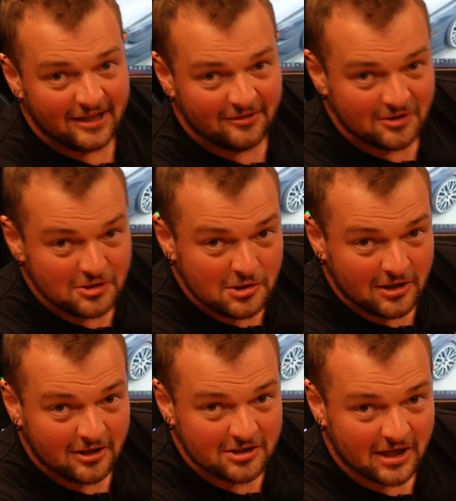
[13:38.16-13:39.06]
if you're new to
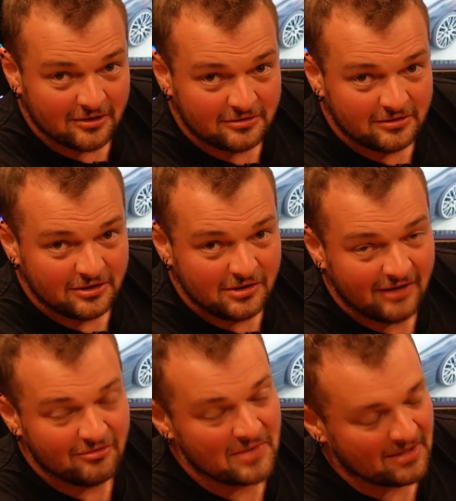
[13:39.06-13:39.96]
the channel, you
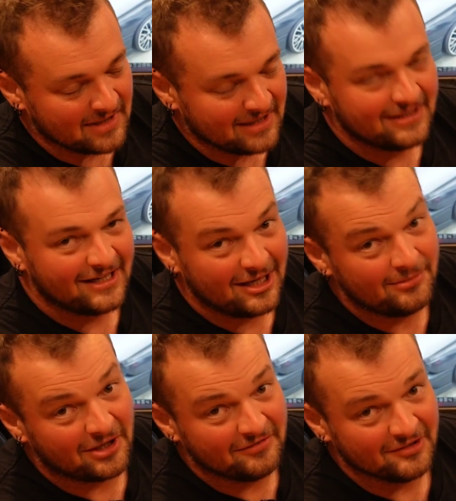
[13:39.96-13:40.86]
haven't met me. I'm
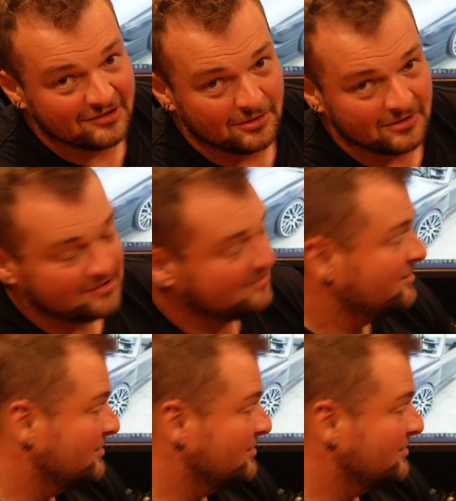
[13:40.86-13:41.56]
Office Lewis.